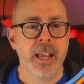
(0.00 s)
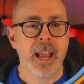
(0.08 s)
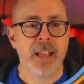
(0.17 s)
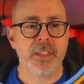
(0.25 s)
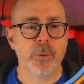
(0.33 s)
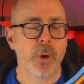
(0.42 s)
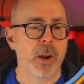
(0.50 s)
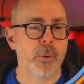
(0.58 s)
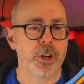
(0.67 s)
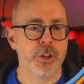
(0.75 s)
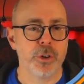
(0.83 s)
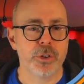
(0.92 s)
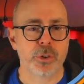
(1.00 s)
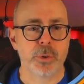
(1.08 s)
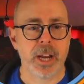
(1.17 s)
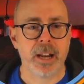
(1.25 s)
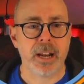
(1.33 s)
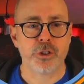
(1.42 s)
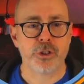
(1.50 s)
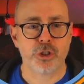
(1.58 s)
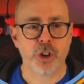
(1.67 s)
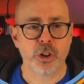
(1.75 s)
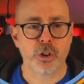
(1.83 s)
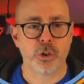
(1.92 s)
And then what I want to do is create a
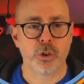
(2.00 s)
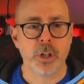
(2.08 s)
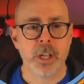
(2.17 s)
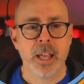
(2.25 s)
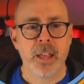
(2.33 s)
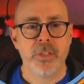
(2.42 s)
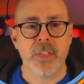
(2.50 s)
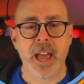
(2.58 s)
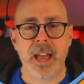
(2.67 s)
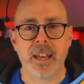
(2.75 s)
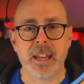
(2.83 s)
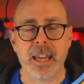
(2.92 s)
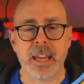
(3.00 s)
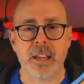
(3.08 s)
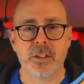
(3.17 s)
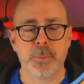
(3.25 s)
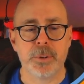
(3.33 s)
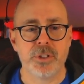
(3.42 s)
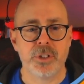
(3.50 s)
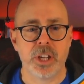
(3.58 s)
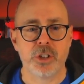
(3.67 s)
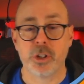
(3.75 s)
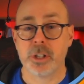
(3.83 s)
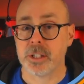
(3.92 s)
circle that is
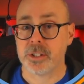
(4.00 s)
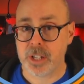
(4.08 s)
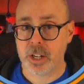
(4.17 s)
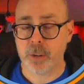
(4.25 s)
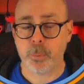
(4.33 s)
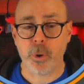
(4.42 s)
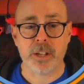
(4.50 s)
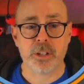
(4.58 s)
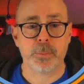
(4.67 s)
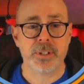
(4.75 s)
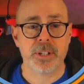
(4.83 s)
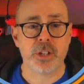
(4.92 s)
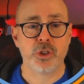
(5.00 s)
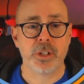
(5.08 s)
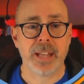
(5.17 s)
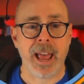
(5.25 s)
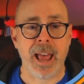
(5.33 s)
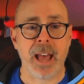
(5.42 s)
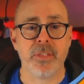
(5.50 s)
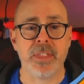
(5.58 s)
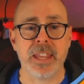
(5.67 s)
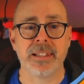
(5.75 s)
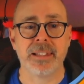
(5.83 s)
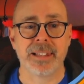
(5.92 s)
positioned, its center point is positioned at
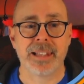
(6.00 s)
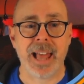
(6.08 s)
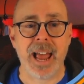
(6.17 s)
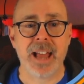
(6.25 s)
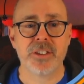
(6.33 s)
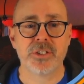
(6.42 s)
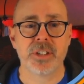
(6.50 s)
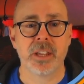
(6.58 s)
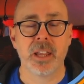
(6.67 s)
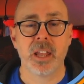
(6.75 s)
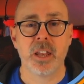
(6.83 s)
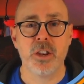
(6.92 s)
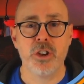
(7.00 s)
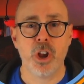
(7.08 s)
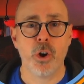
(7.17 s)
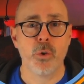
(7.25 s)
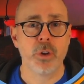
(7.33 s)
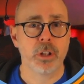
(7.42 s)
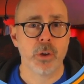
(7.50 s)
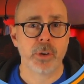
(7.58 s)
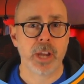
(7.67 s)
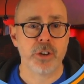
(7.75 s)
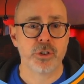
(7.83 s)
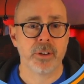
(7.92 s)
the last known
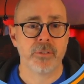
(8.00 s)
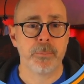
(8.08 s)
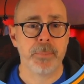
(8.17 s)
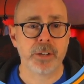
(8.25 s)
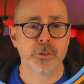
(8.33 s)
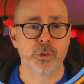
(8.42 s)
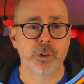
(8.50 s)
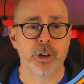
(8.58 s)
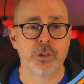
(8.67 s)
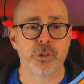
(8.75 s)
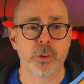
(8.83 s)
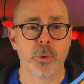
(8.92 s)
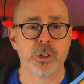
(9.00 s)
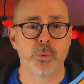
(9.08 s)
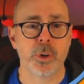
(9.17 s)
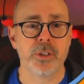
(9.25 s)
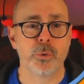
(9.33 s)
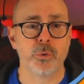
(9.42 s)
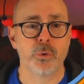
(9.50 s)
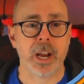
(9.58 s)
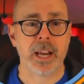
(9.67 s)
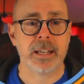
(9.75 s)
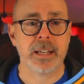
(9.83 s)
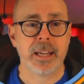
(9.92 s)
location of the pixel cursor, which was
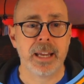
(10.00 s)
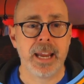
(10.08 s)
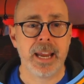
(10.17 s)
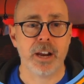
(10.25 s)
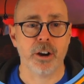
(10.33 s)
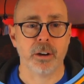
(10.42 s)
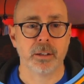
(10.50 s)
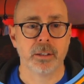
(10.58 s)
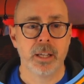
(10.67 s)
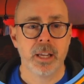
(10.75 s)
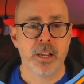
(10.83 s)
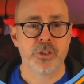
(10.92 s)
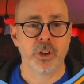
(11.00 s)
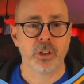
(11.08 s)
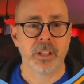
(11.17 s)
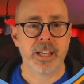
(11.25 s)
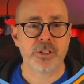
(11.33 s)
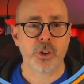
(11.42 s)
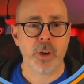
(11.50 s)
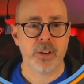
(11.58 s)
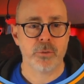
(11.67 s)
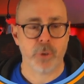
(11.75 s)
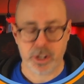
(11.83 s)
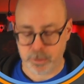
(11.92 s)
right here. So let's go ahead
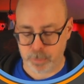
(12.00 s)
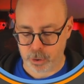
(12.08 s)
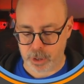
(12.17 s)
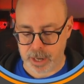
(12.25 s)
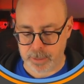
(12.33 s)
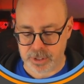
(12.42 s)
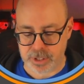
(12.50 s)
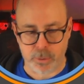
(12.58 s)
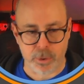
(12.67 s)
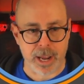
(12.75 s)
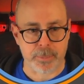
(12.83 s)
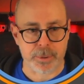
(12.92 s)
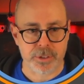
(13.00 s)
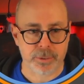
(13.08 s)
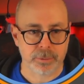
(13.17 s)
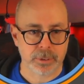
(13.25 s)
and run the program and see what happens.